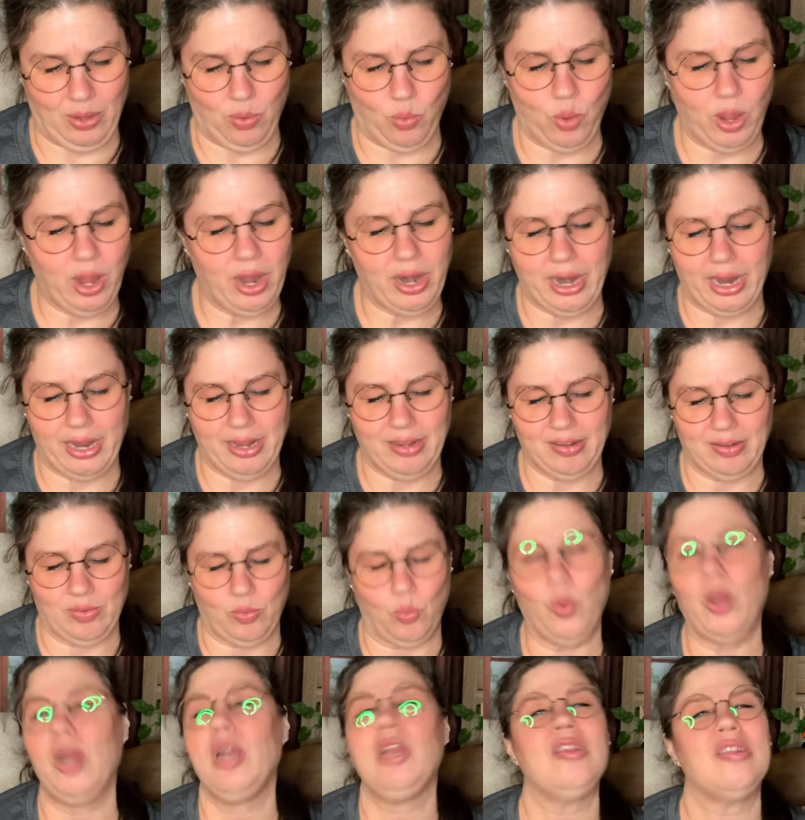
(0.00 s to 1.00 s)
What
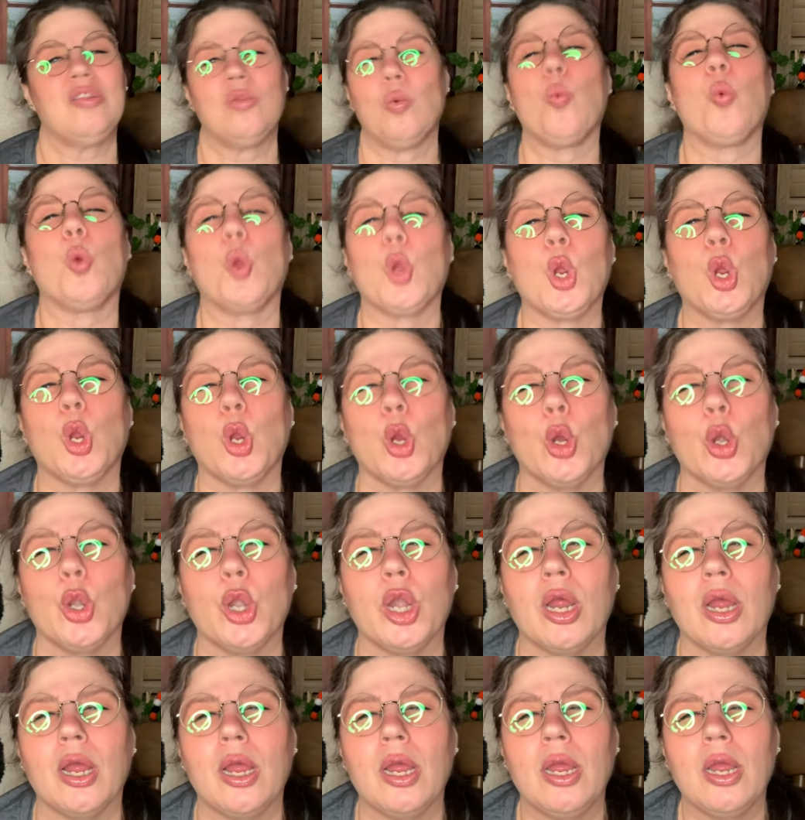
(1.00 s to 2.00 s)
is the word?
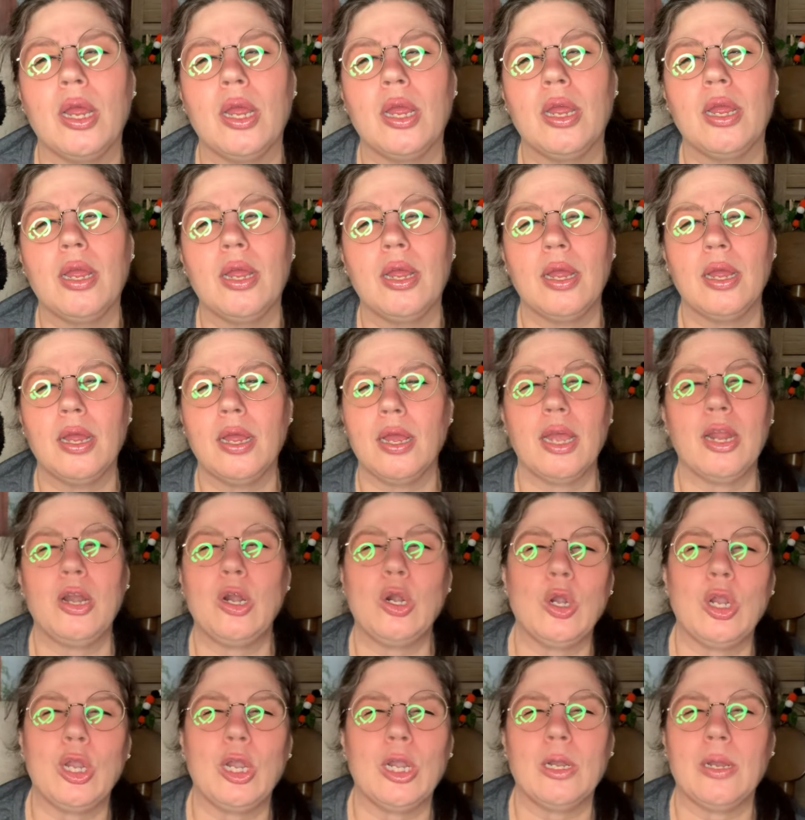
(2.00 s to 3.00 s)

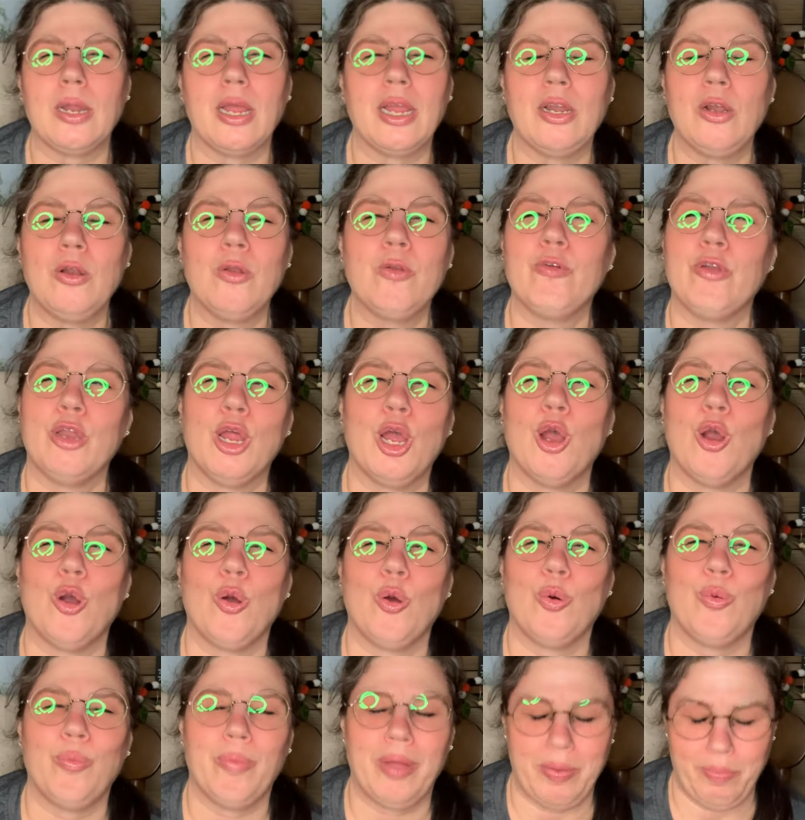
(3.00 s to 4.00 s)
I don't
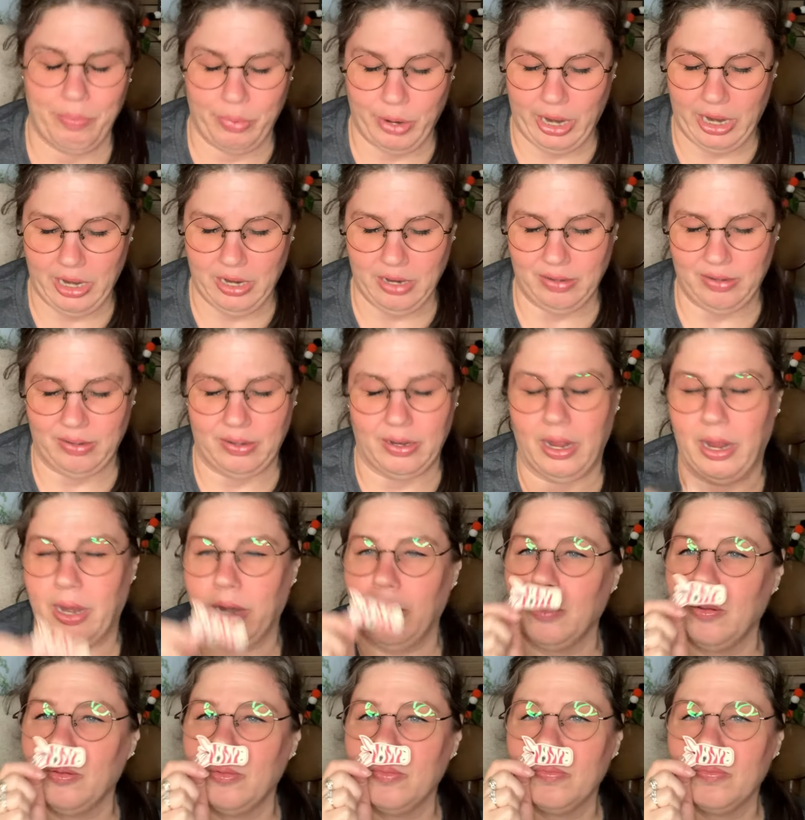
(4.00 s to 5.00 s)
know. My brain is done.